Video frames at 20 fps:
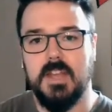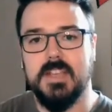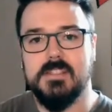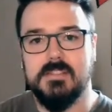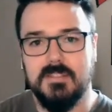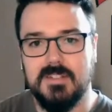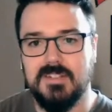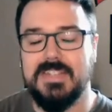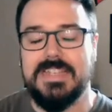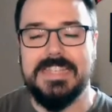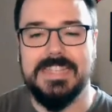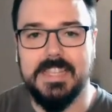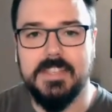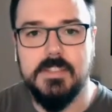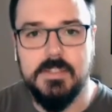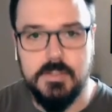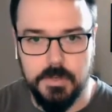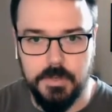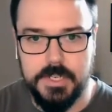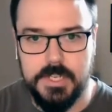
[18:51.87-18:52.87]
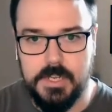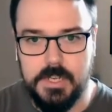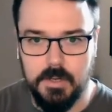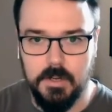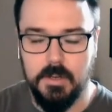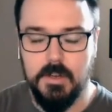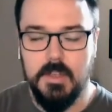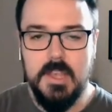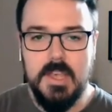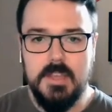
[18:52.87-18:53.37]
a nice little elixir
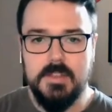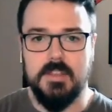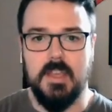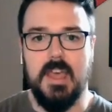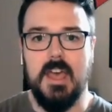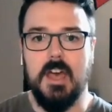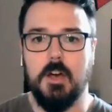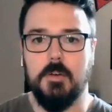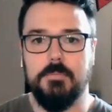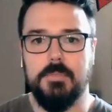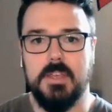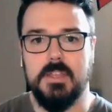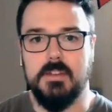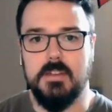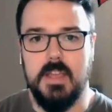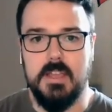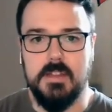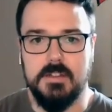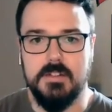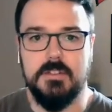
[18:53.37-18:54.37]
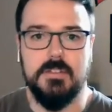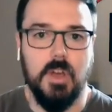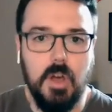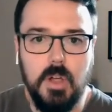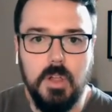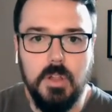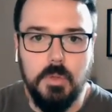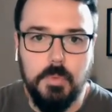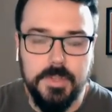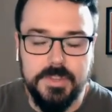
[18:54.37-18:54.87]
here to help and
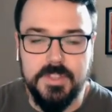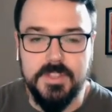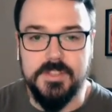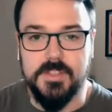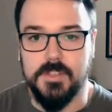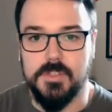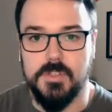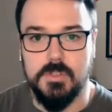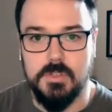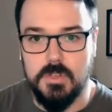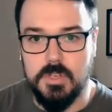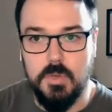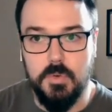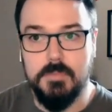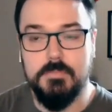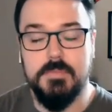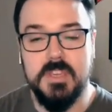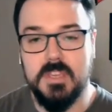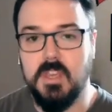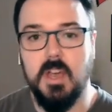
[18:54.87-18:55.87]
dull what the Sixers are doing,